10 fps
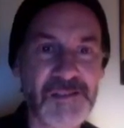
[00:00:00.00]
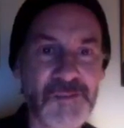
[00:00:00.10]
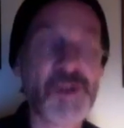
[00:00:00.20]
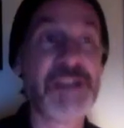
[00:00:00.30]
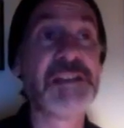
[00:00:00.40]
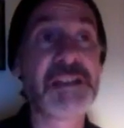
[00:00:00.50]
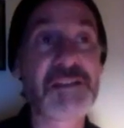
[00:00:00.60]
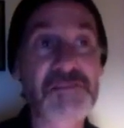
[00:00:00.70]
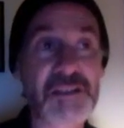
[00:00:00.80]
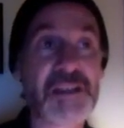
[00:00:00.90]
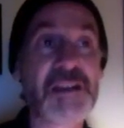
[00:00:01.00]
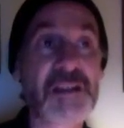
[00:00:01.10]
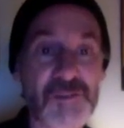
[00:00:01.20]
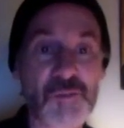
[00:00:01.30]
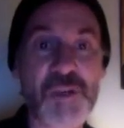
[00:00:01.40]
Waiting out there
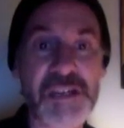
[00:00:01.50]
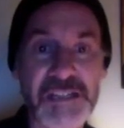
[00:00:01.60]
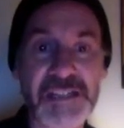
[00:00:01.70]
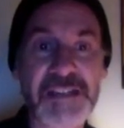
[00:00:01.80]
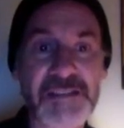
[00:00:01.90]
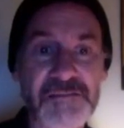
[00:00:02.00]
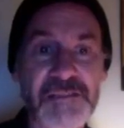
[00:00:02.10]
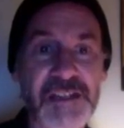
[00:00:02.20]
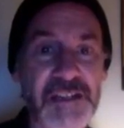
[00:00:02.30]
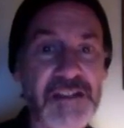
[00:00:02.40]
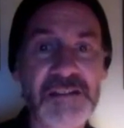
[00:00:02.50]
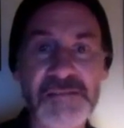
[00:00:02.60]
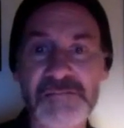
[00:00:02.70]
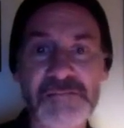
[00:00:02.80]
and waiting out there,